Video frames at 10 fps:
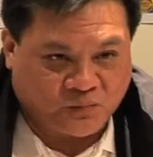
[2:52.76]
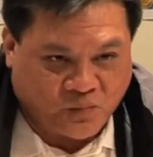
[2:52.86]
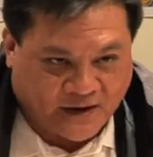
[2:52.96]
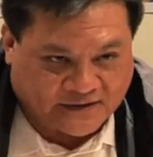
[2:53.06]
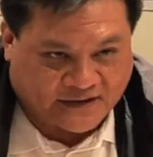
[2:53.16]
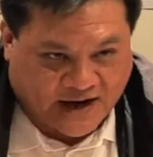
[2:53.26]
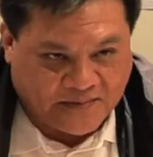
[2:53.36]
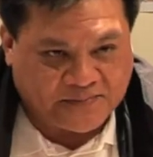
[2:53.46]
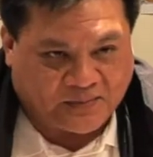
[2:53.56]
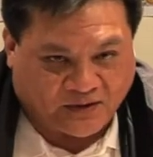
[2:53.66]
what the
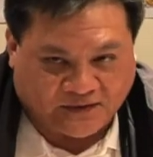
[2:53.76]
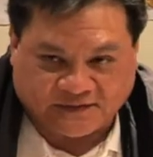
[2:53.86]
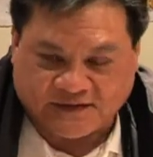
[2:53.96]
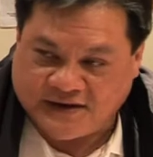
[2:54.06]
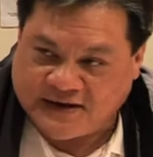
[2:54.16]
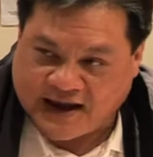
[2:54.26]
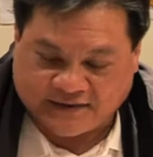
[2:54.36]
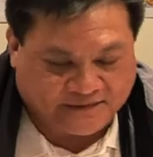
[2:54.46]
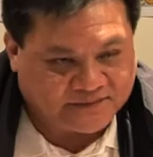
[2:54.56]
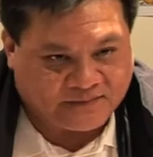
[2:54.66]
government policy has